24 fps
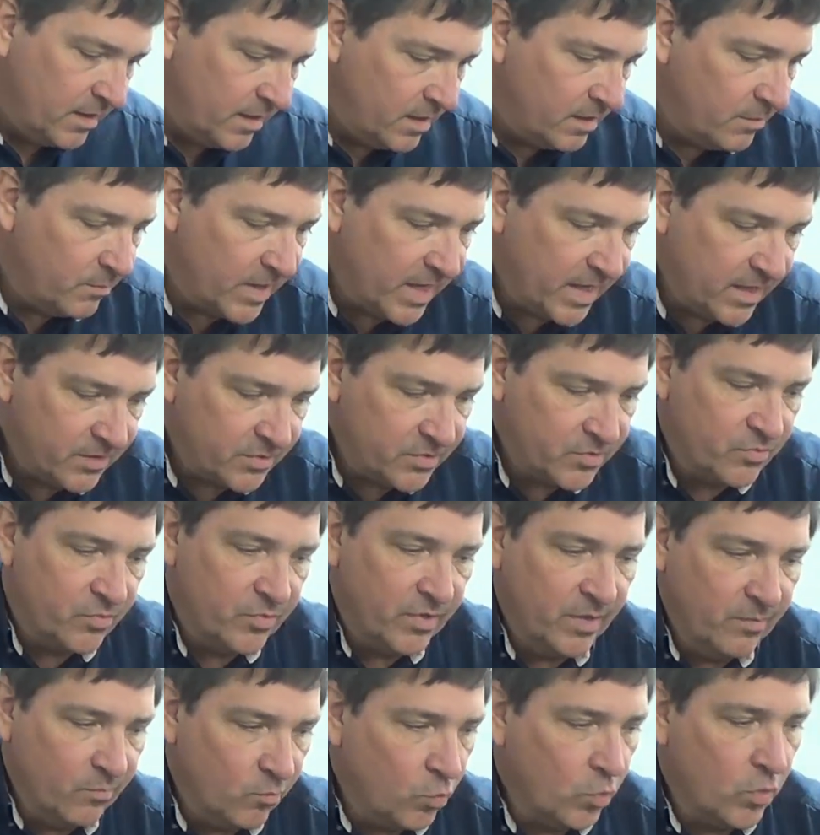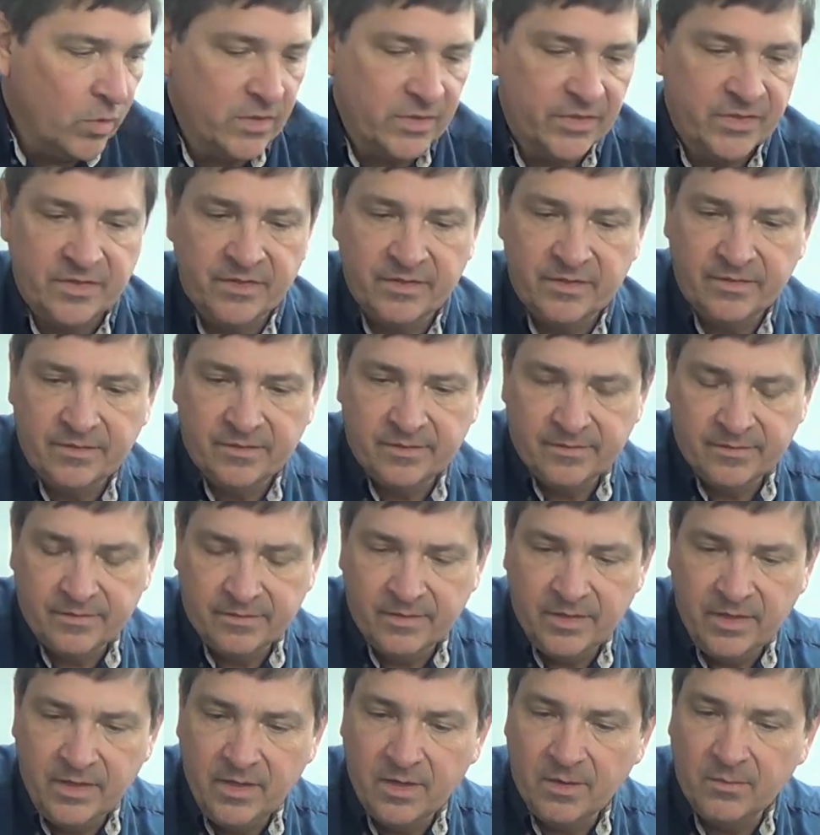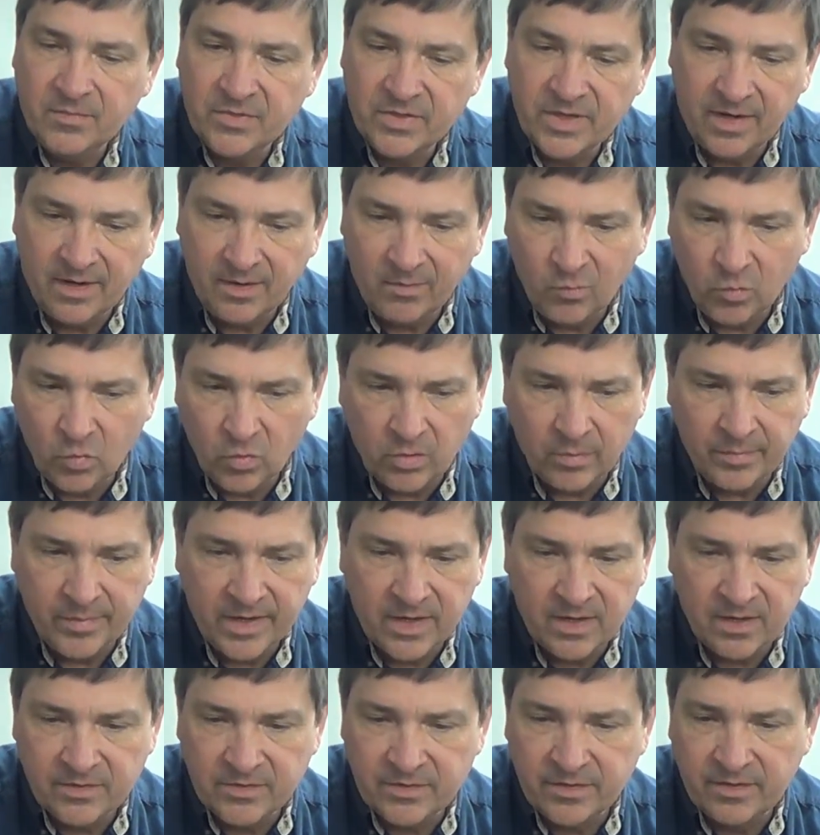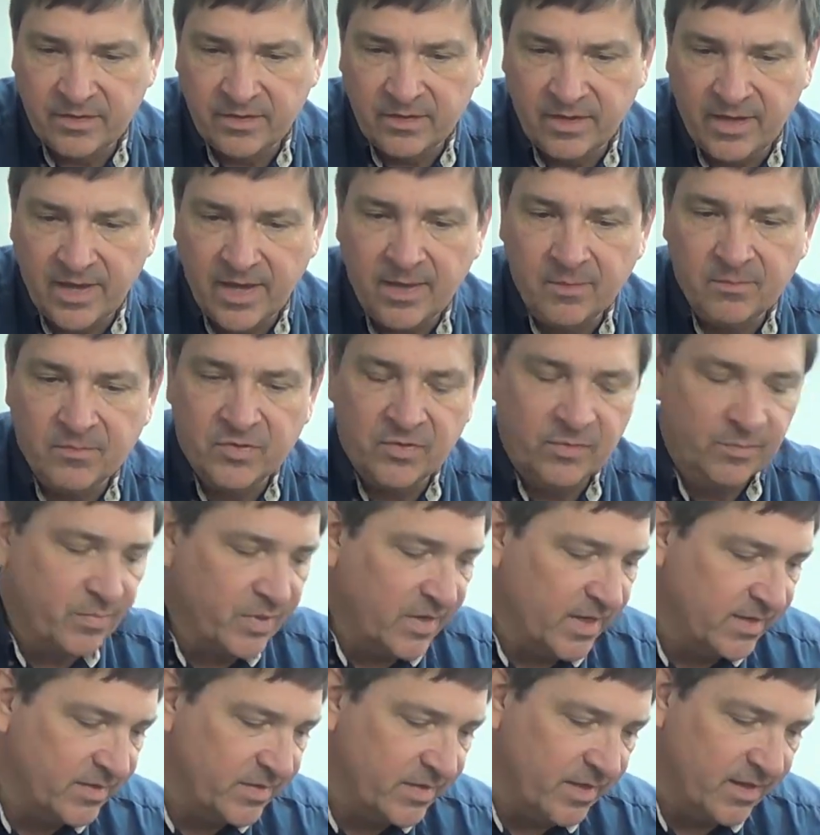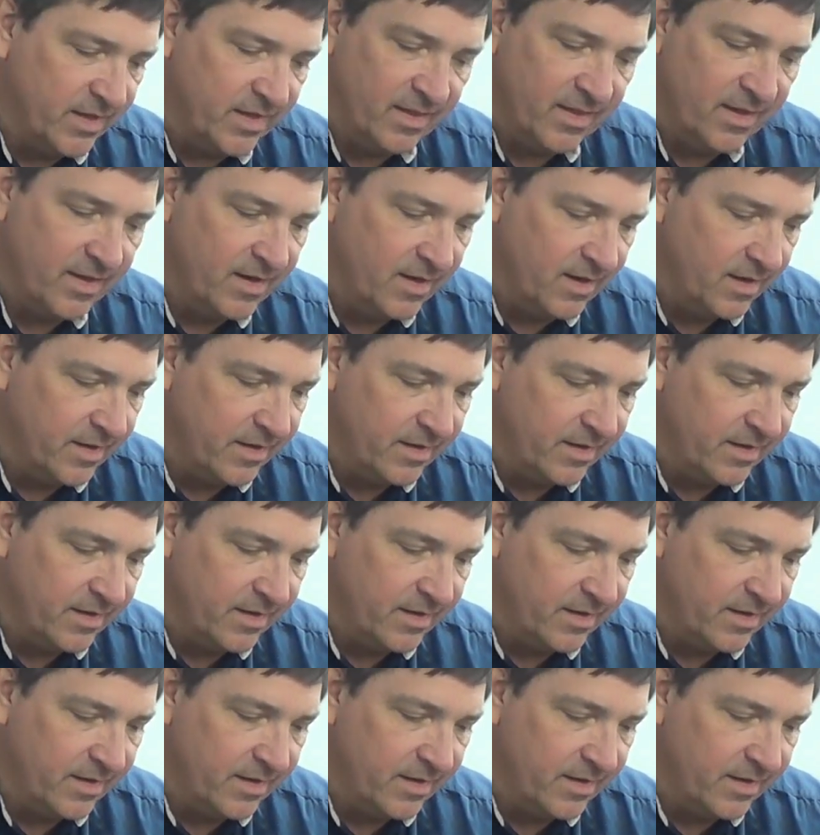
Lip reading: in mainstream wants the EMs anymore because of the game simplicity they like.